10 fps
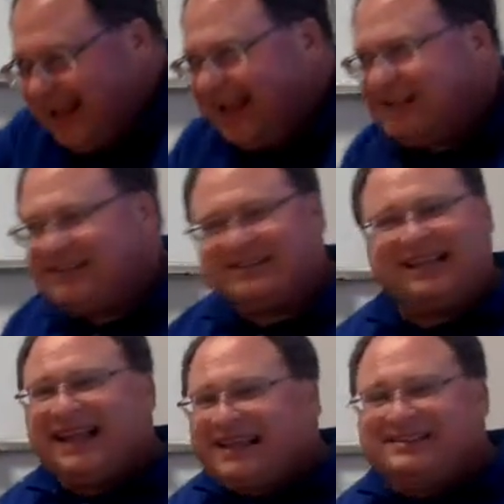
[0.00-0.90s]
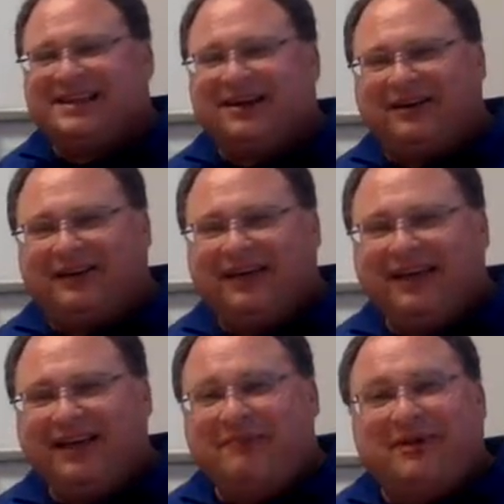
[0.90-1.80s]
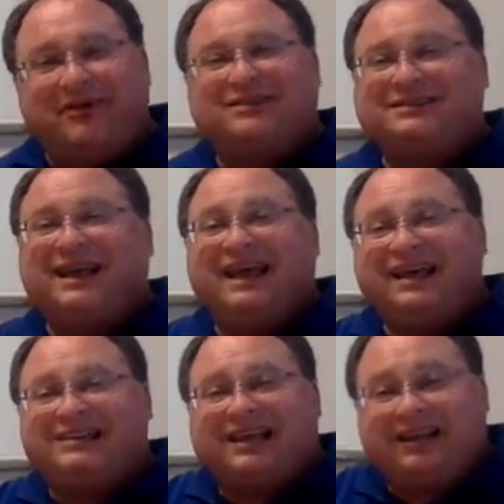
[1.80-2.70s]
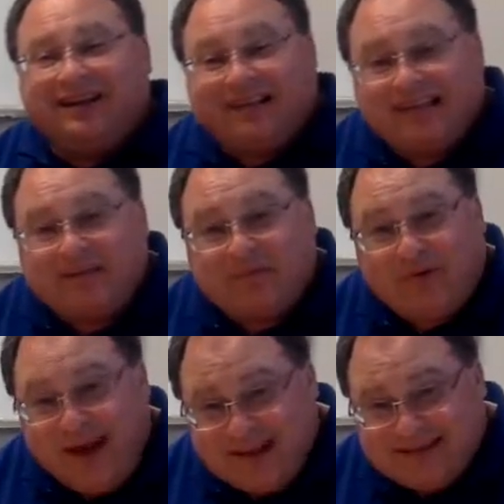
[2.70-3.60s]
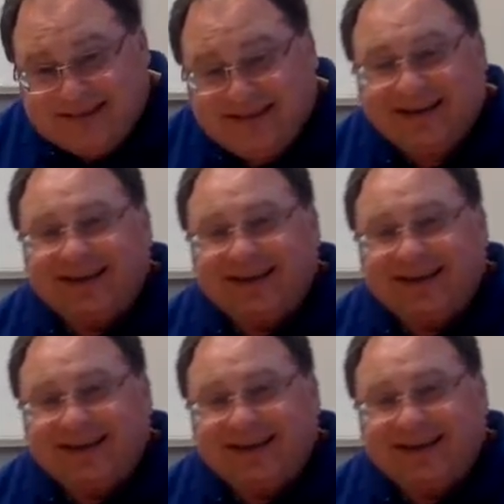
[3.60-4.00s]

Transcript: He just lays there because he's clinically depressed.